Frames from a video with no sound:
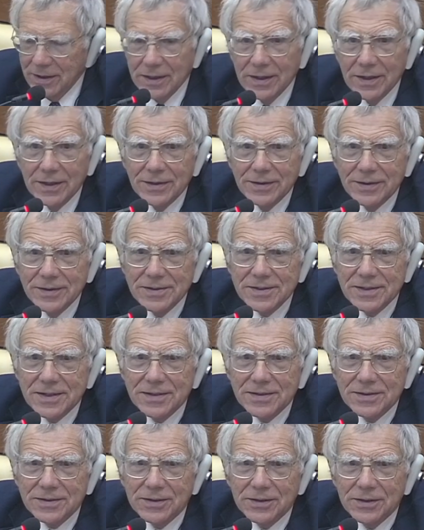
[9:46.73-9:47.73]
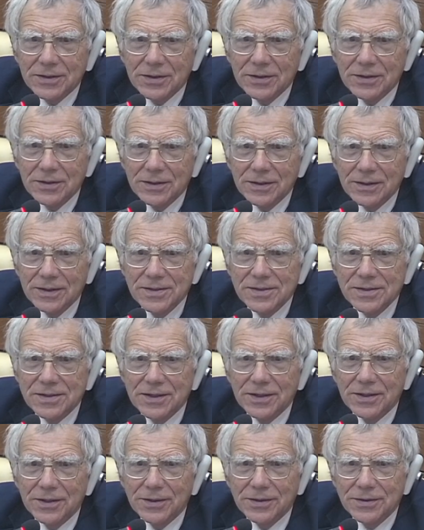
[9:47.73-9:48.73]
and disaster
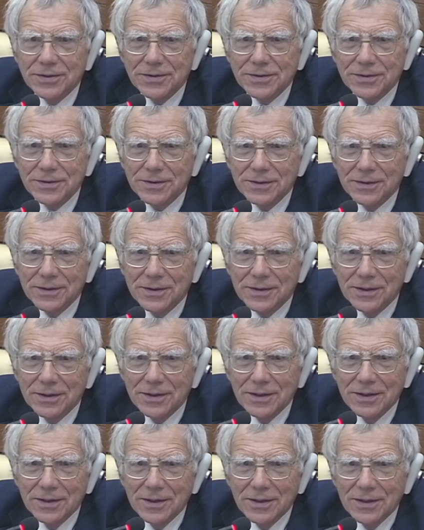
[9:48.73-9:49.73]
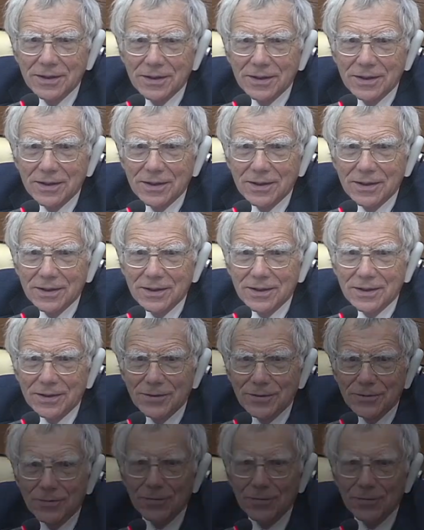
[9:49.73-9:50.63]
resilience. Uh, the